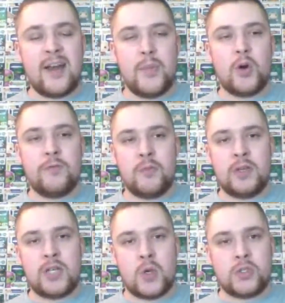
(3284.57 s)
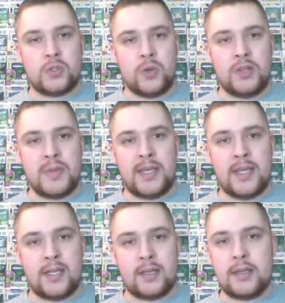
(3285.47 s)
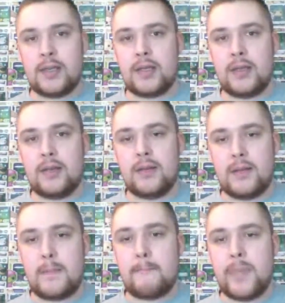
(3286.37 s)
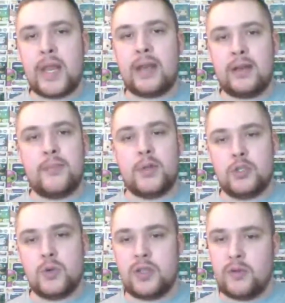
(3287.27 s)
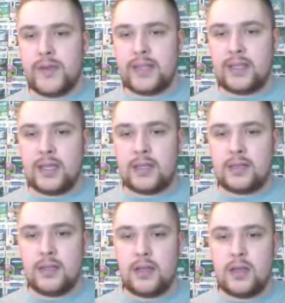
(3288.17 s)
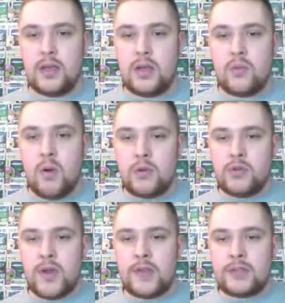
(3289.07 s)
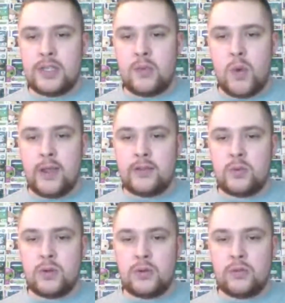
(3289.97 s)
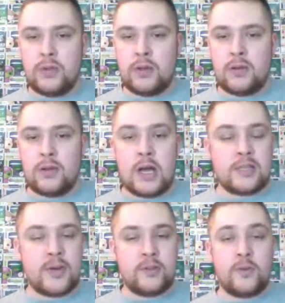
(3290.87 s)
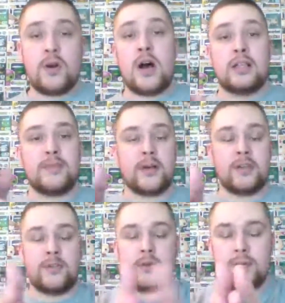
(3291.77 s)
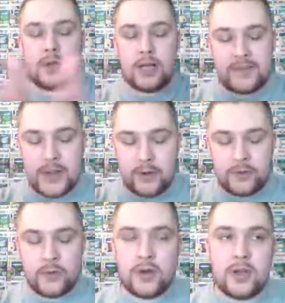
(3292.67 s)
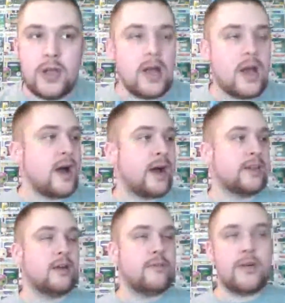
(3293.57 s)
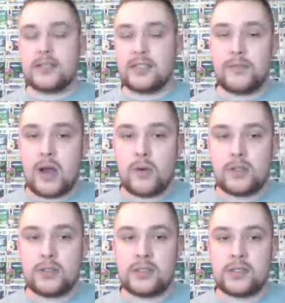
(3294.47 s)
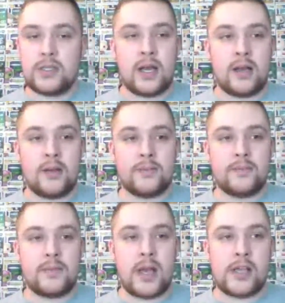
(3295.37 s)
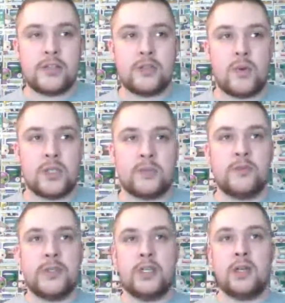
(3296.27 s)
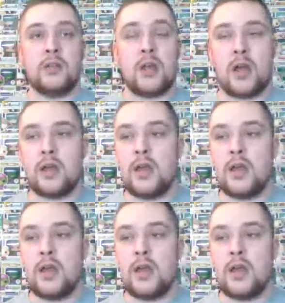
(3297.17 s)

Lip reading: I kind of got bored from A Ghost Story in the beginning. but I ended up enjoying the movie at the end. What would you rather see? Wayne's World 3, Austin Powers 4, Austin Powers 4, Austin Powers 4. I love Austin Powers. I used to watch the movie a lot.